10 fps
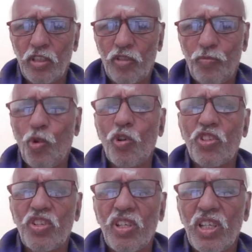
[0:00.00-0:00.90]

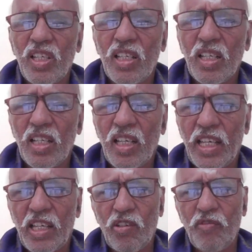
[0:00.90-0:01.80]
sports,
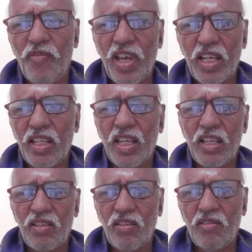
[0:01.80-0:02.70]
like, you know, where
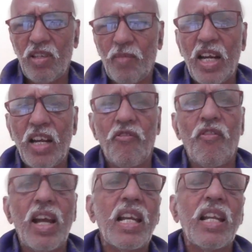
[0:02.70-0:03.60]
there is some kind of
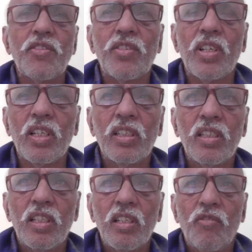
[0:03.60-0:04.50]
violence,
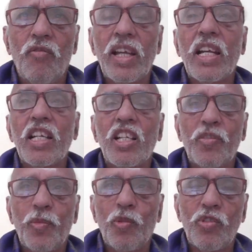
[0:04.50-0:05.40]
violent
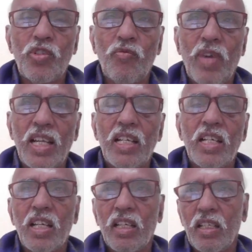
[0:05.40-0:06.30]
sports,
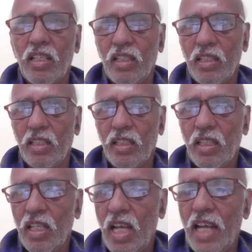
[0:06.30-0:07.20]
violent
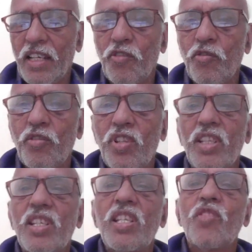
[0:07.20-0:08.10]

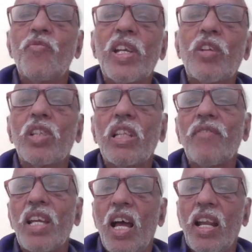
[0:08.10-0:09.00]
attitudes. This is
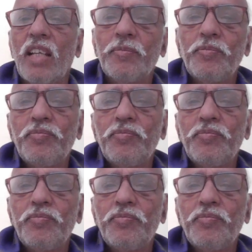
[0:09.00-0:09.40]
Vikruta Vihara.